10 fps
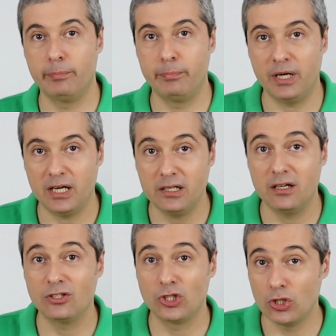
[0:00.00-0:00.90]

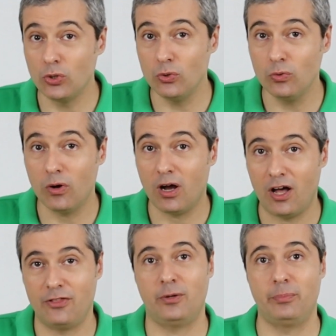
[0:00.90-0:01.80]
but 2
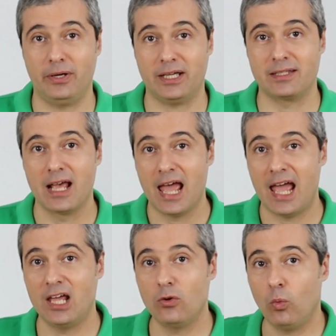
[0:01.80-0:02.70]
other bricks.
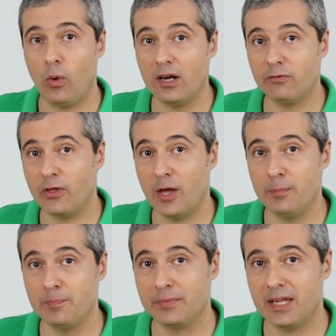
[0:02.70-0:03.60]
And one of
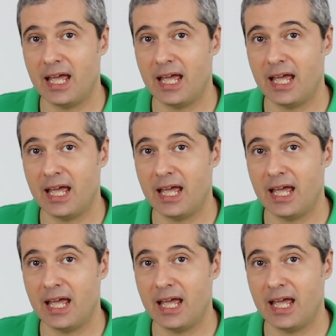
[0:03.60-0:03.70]
them,